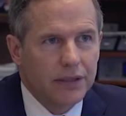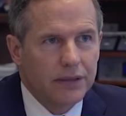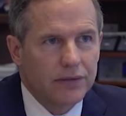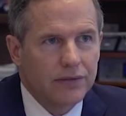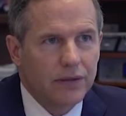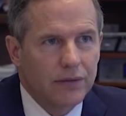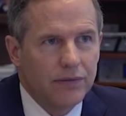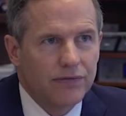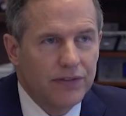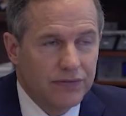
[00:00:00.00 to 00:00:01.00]
Each
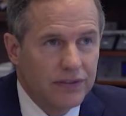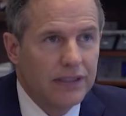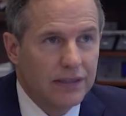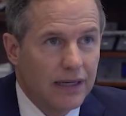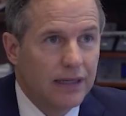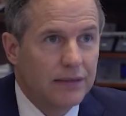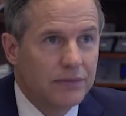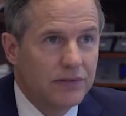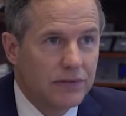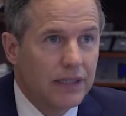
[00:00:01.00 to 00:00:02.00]
year, Moelis &
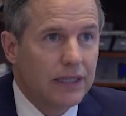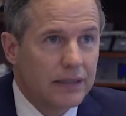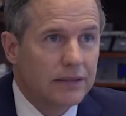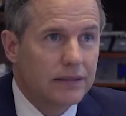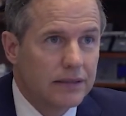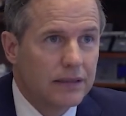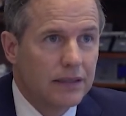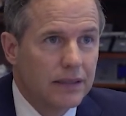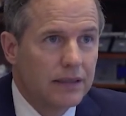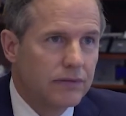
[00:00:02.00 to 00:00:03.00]
Company hosts Heider
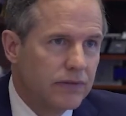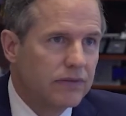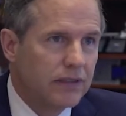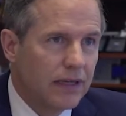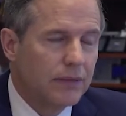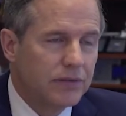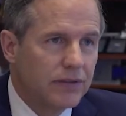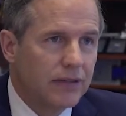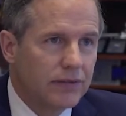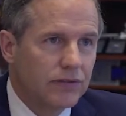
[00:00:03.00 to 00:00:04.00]
College of Business
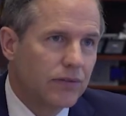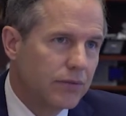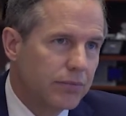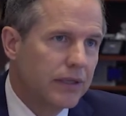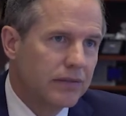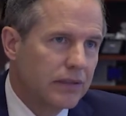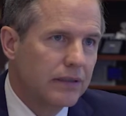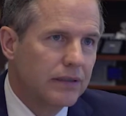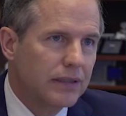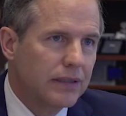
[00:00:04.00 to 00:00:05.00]
students during their
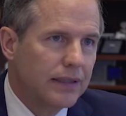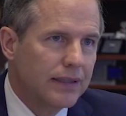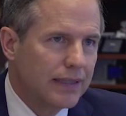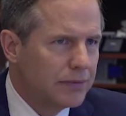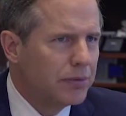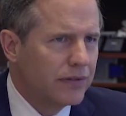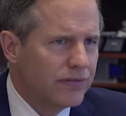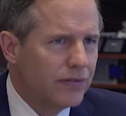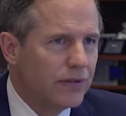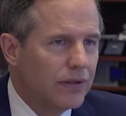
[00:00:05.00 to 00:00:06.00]
week-long New York travel